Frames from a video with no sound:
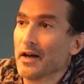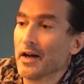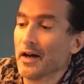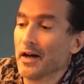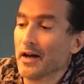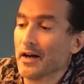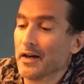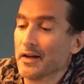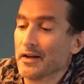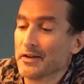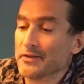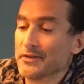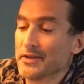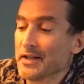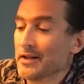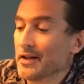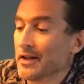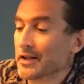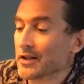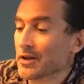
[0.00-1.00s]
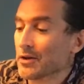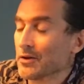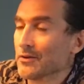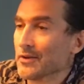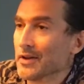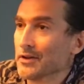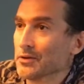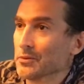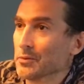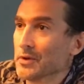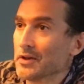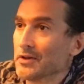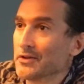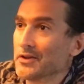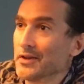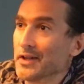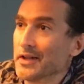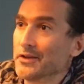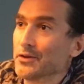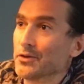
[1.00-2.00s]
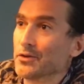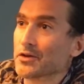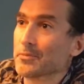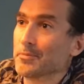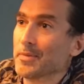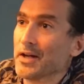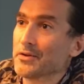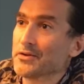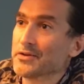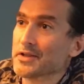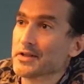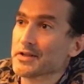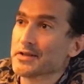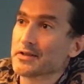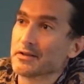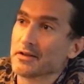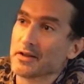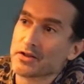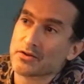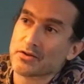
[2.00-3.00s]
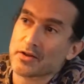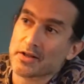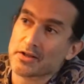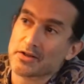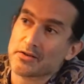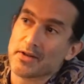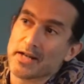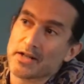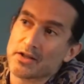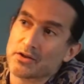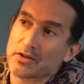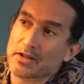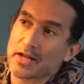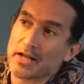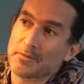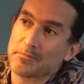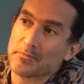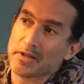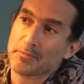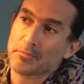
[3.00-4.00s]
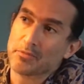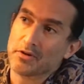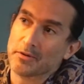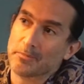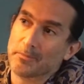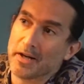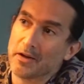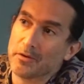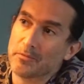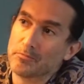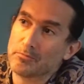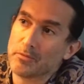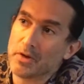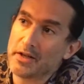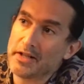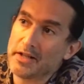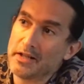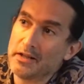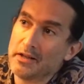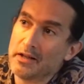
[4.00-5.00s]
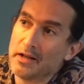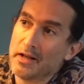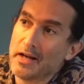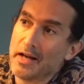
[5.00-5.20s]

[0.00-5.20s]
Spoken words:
Then I go around the world and I talk about it, and I try to educate people about money